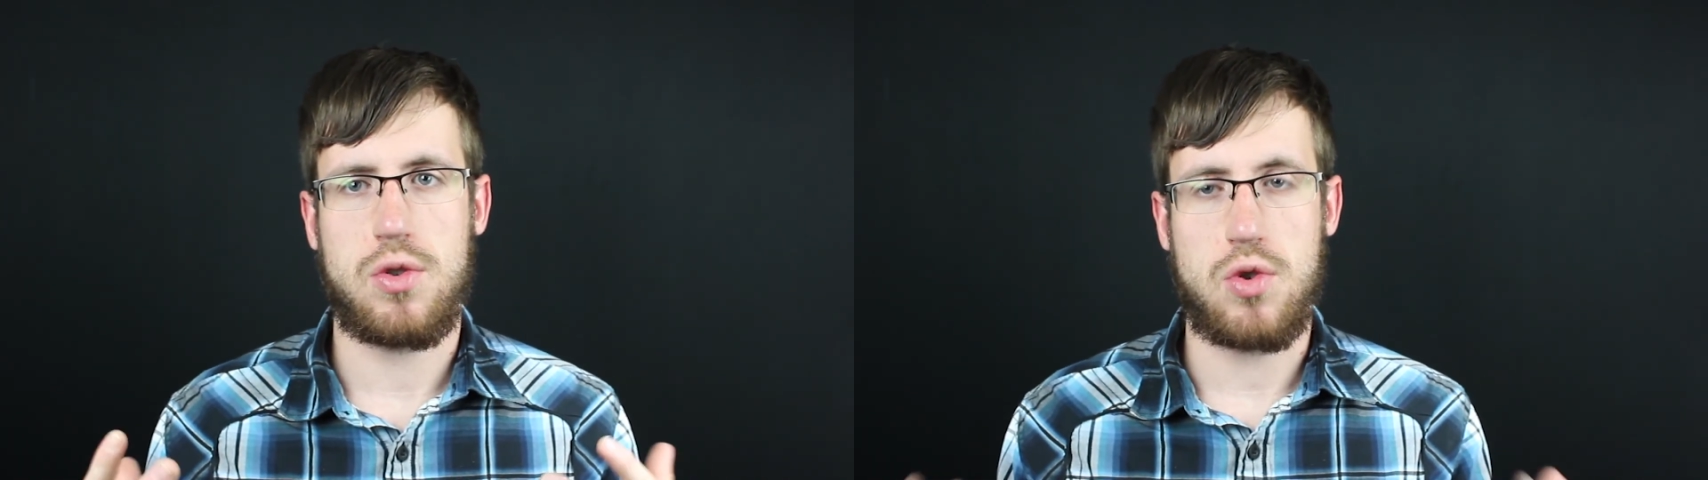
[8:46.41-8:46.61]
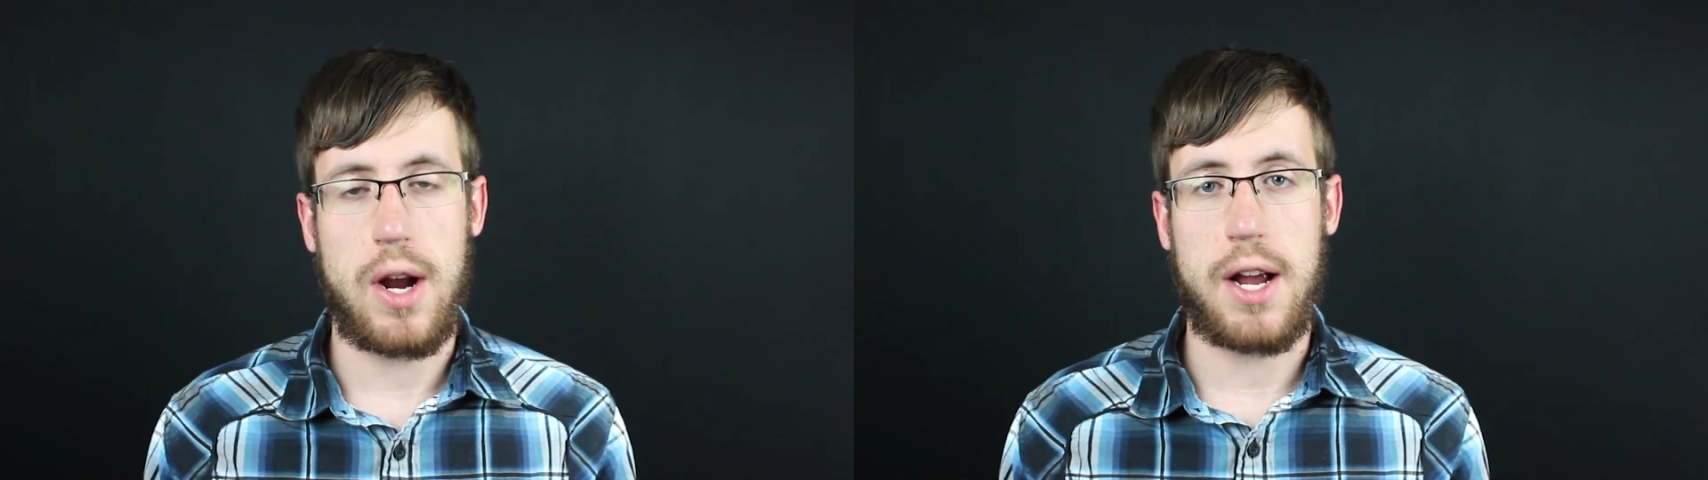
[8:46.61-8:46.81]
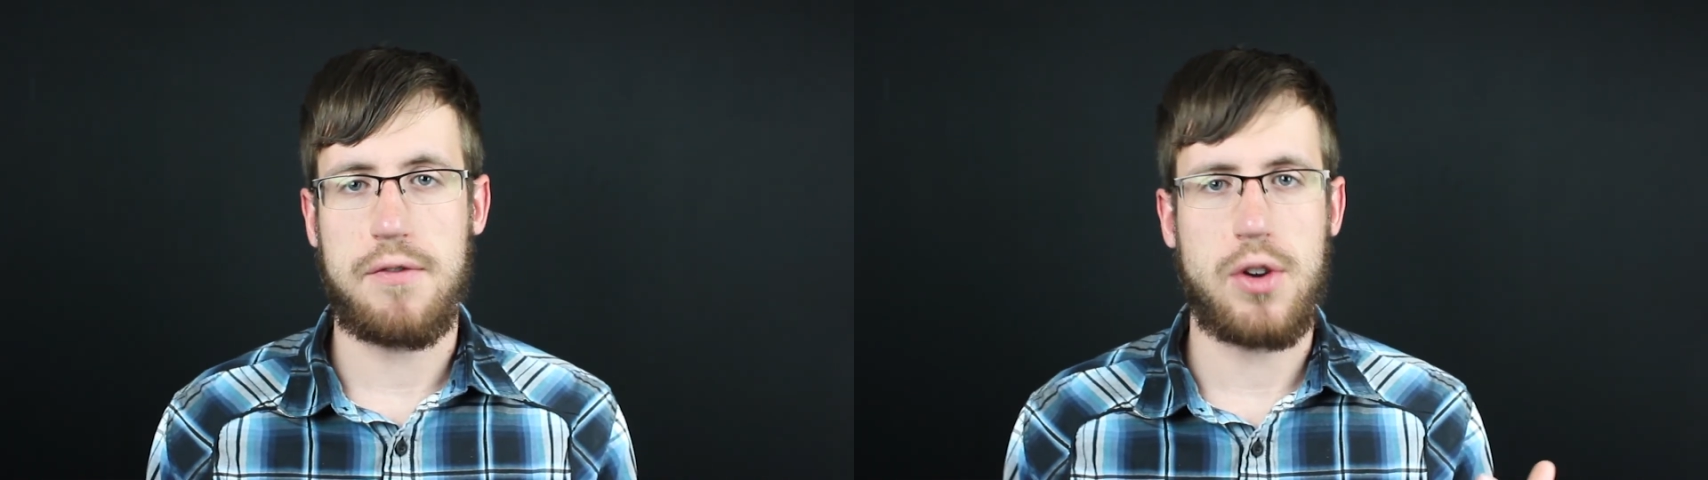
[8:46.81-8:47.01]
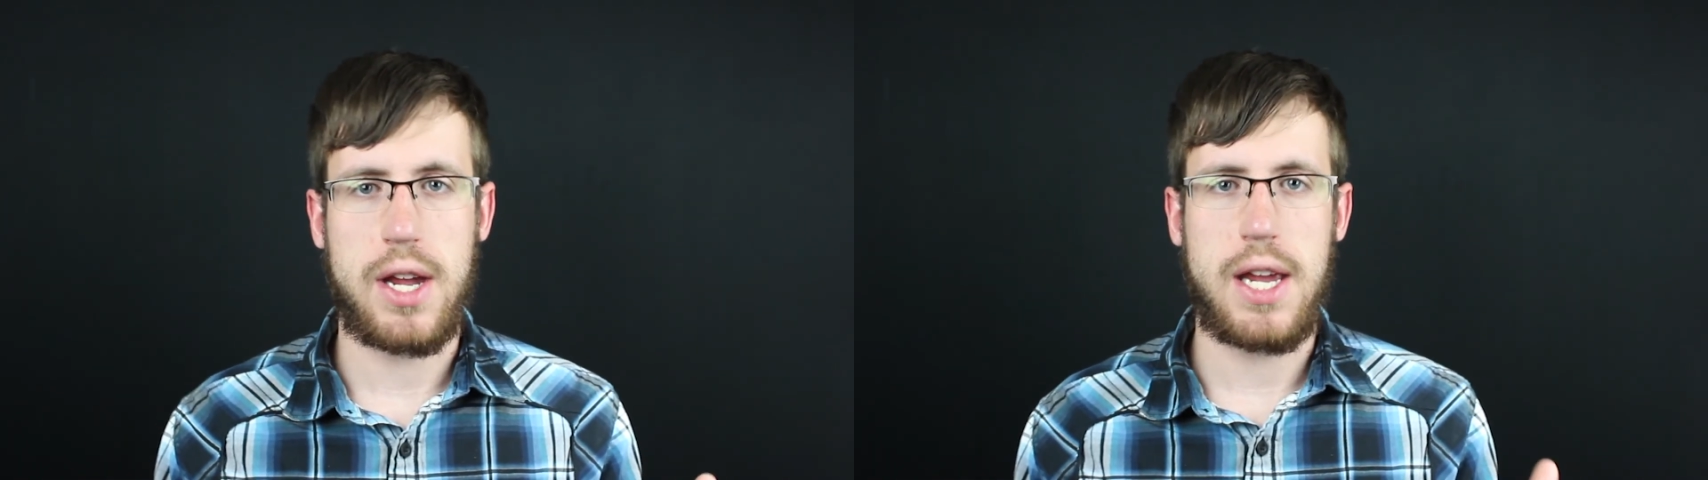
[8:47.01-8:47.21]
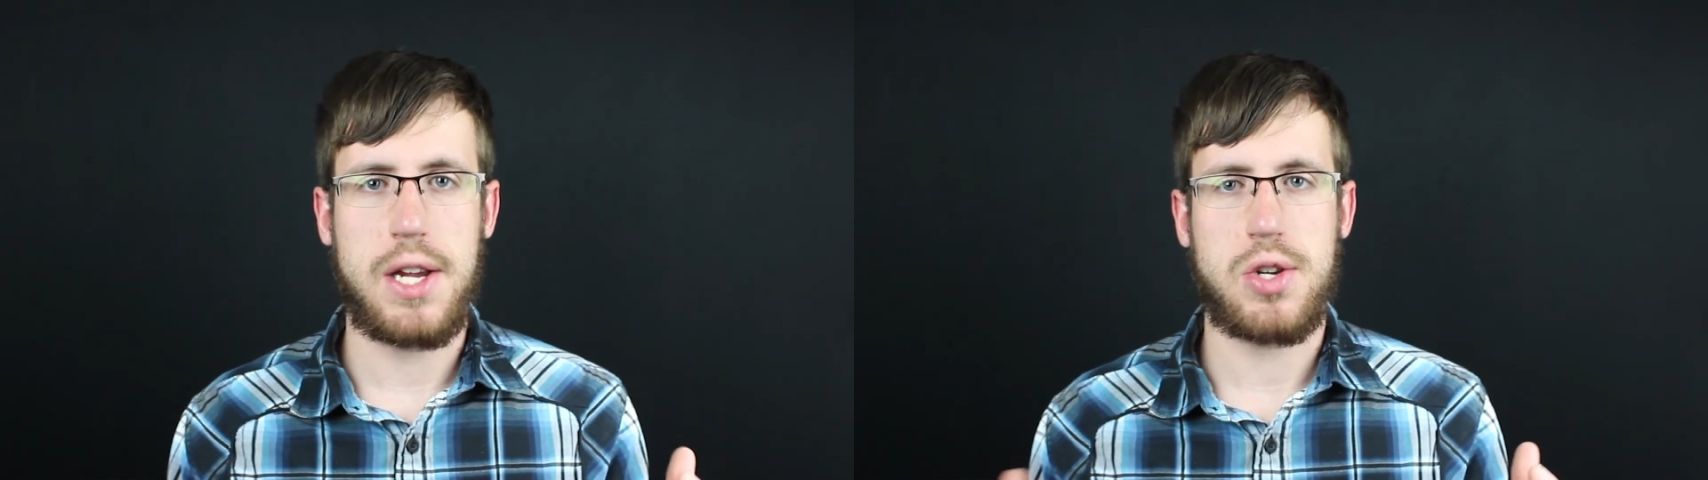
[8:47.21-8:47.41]
track of your
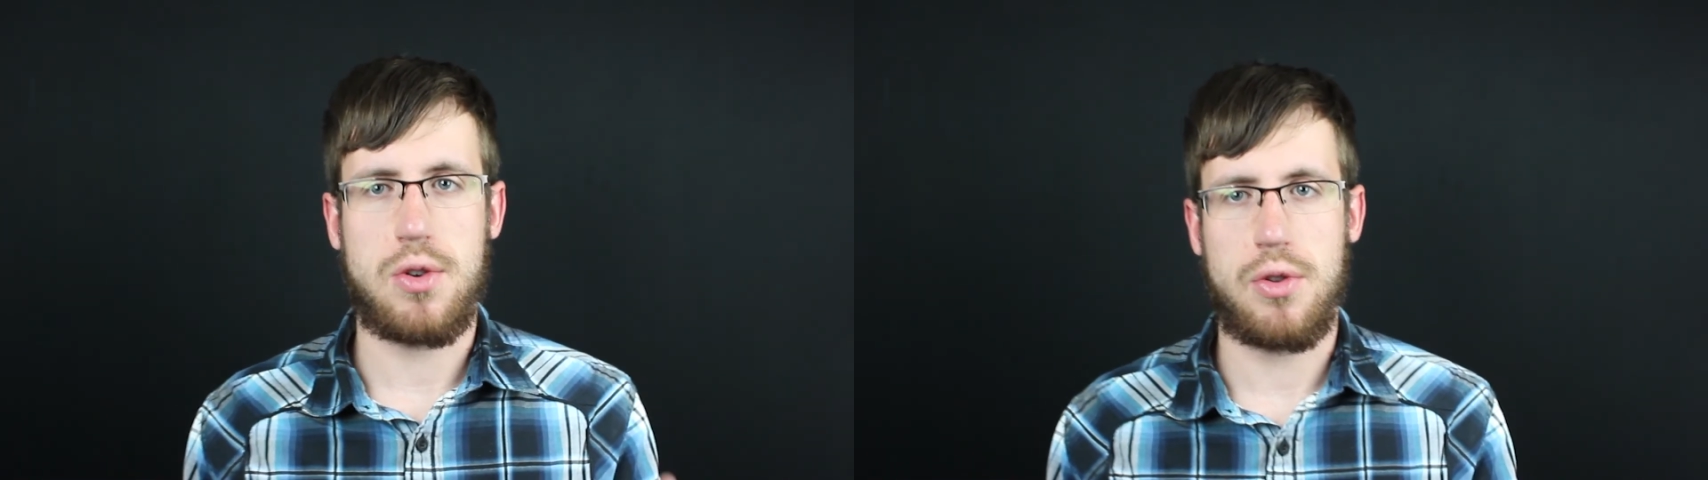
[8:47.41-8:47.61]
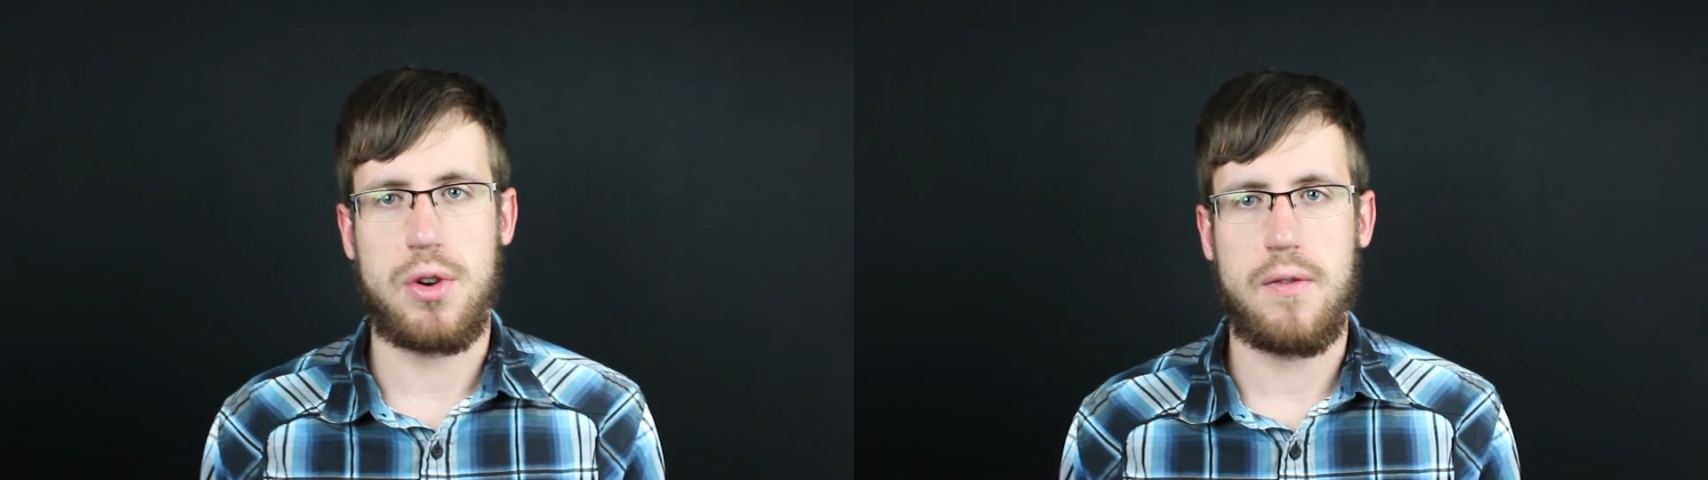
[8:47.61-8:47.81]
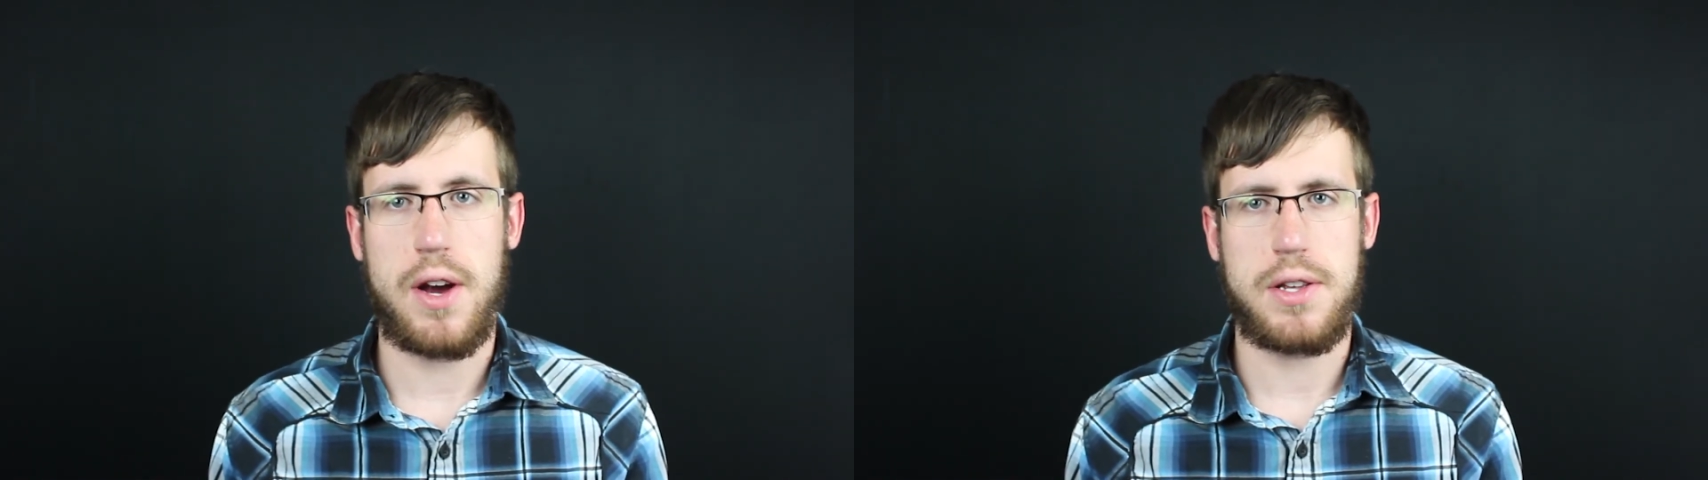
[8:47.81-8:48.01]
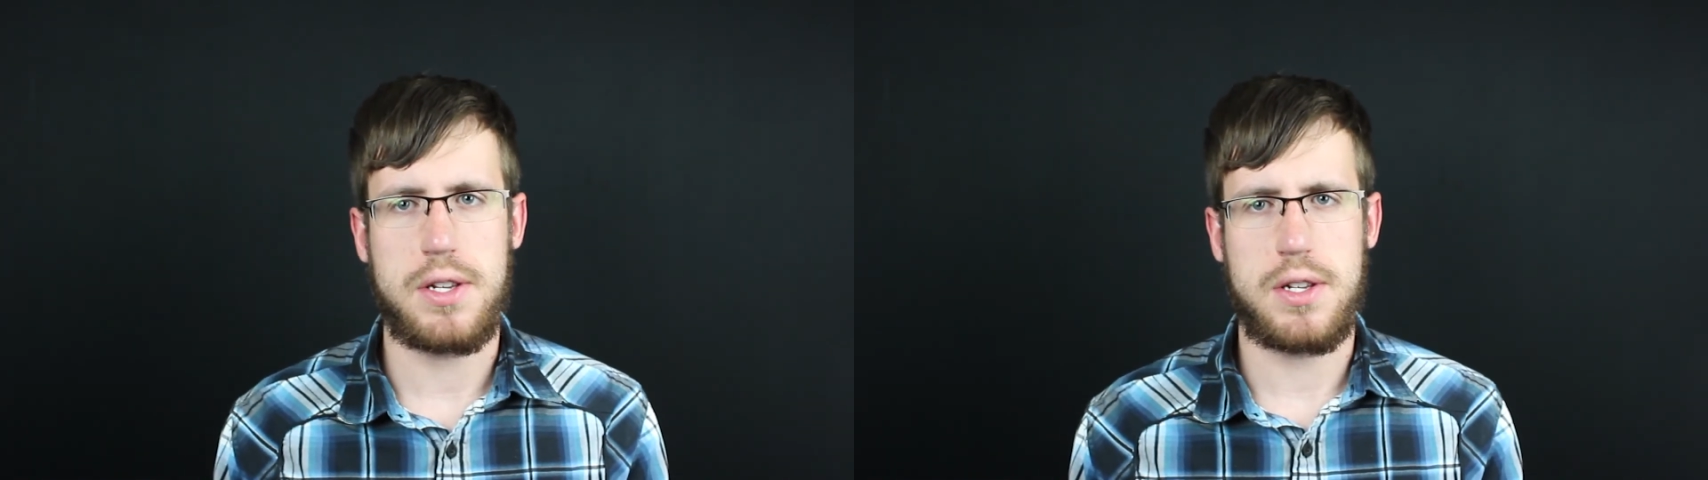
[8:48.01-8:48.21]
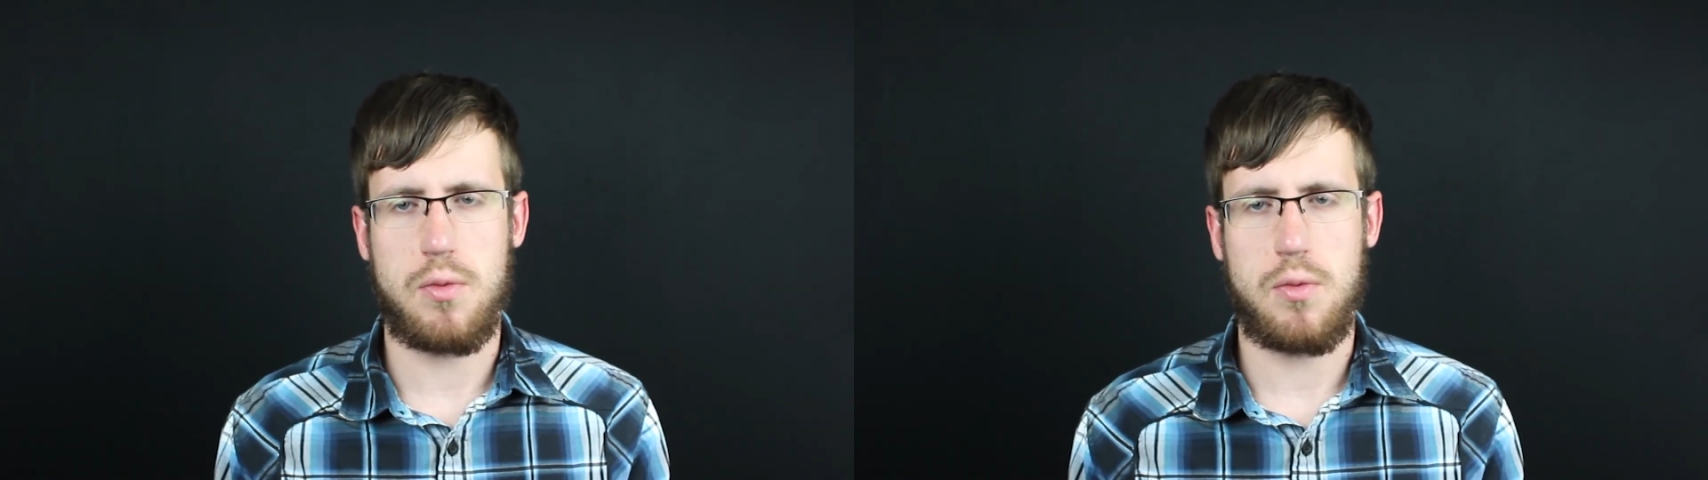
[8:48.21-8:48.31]
keys or other devices